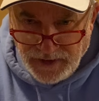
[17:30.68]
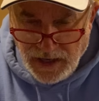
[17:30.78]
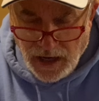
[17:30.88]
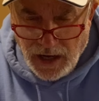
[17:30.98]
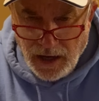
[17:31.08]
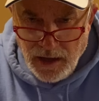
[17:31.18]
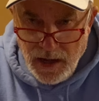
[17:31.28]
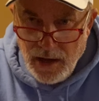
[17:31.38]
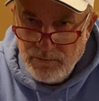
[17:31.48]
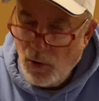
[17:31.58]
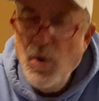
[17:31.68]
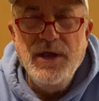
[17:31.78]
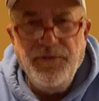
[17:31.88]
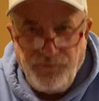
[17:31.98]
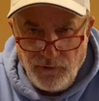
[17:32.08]
But we'll
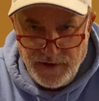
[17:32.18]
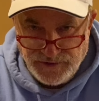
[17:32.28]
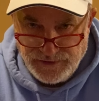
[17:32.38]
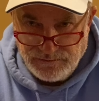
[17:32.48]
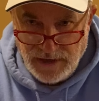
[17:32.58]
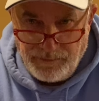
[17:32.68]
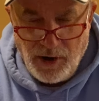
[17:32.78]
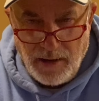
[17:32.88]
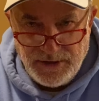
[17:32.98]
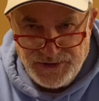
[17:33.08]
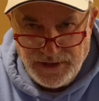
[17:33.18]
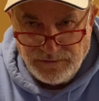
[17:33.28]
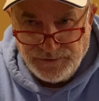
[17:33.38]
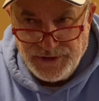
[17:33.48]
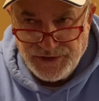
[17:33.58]
get through this. I promise you.
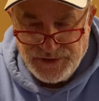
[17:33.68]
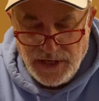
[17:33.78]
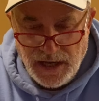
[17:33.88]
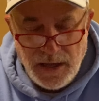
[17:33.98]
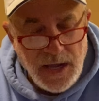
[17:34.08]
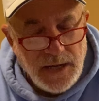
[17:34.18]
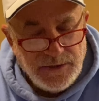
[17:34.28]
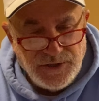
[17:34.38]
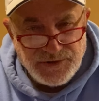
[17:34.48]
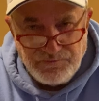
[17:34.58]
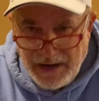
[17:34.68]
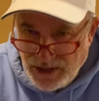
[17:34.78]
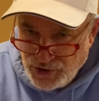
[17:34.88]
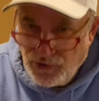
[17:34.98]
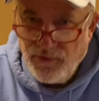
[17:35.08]
Just
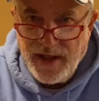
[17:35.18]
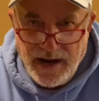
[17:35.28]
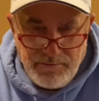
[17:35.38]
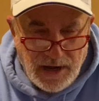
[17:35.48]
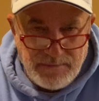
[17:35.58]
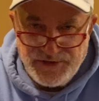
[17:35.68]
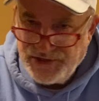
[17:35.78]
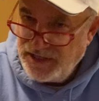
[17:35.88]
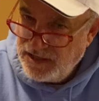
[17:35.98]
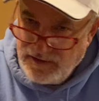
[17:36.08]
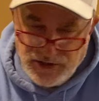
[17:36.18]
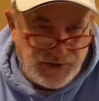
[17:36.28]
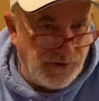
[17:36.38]
make sure that I'm seeing that